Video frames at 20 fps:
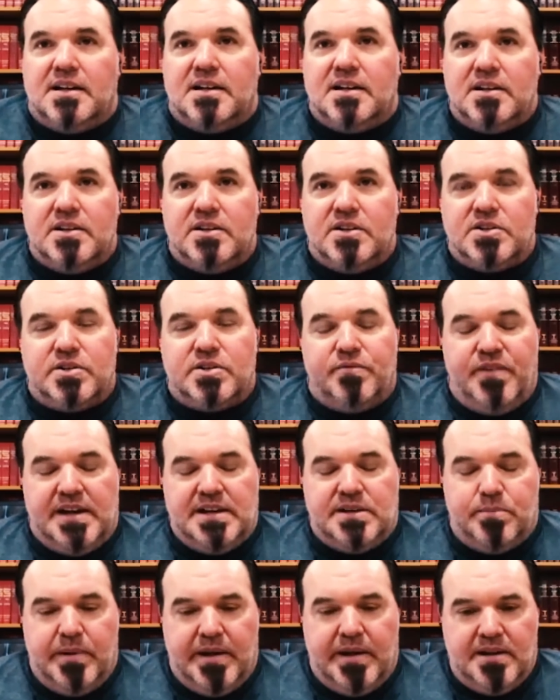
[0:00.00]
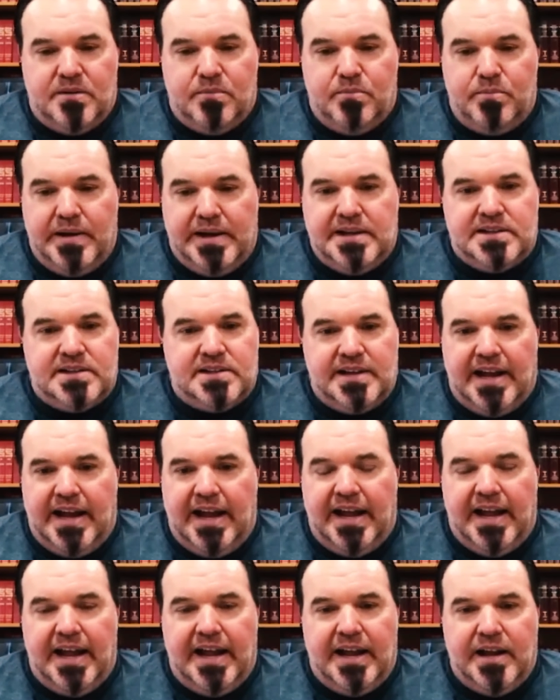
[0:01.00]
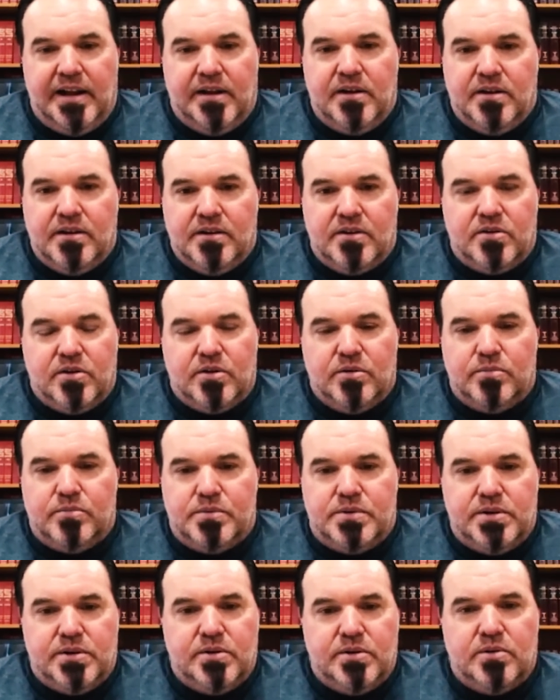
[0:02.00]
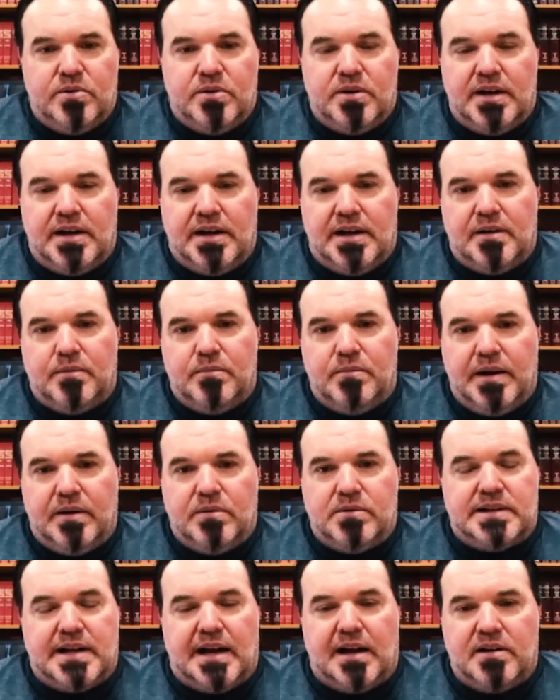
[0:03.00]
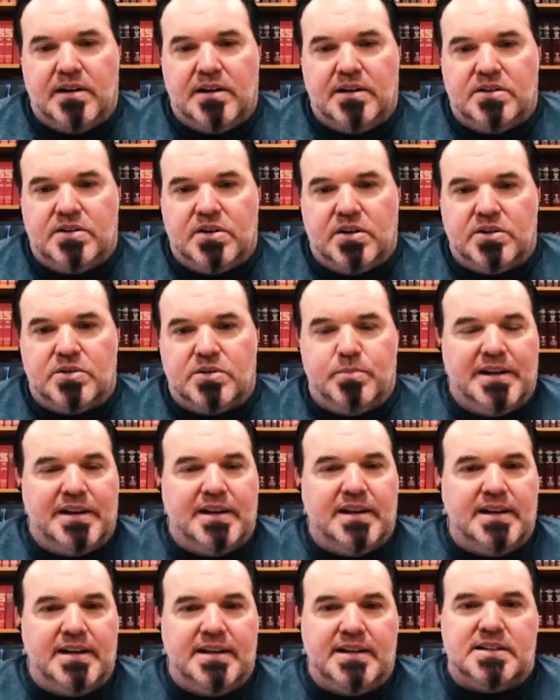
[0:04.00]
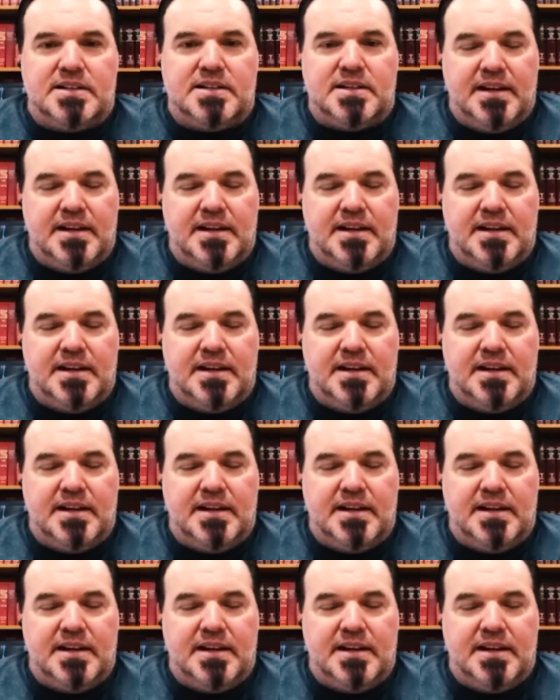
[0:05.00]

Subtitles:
There's a faith-based AA group too that was out at church, but it's